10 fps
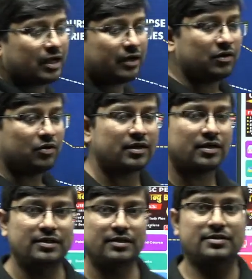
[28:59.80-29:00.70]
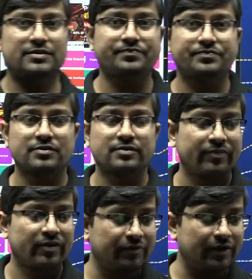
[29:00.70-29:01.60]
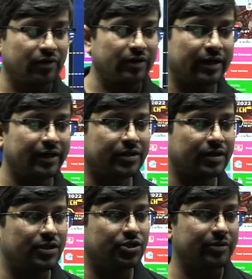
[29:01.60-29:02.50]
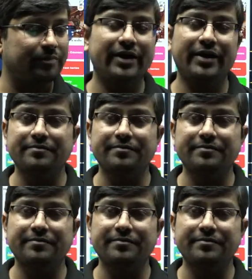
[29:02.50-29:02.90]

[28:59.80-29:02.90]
have a look at this. Very good, Harish and Chinmay.